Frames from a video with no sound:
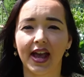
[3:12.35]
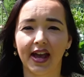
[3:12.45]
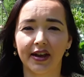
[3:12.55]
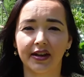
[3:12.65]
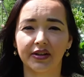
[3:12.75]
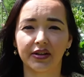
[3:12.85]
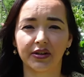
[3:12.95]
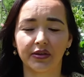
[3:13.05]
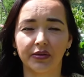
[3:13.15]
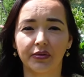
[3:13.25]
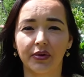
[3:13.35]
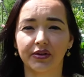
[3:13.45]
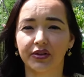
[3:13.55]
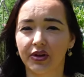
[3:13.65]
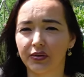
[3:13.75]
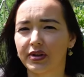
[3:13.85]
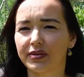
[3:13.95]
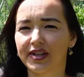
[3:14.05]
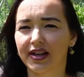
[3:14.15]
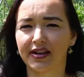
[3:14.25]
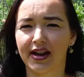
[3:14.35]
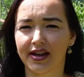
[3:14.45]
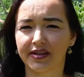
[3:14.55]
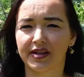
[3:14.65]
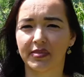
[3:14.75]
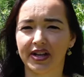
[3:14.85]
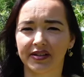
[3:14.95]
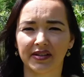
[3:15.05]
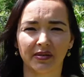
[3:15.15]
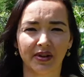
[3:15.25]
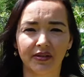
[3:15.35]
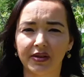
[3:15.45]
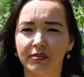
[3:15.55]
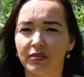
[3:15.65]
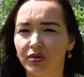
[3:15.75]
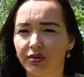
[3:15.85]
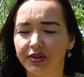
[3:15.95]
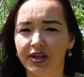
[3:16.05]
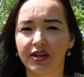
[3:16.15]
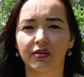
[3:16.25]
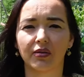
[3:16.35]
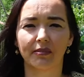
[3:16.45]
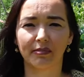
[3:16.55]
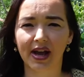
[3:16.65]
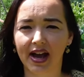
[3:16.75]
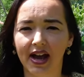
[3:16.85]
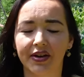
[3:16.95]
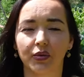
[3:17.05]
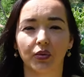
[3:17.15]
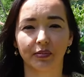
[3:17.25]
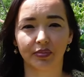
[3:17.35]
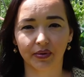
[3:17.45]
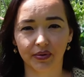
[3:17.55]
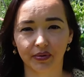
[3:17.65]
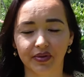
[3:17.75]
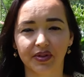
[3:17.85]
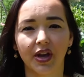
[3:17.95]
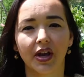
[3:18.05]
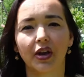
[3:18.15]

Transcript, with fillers: and you don't use any nasty bits, so nothing moldy or bad or bruised.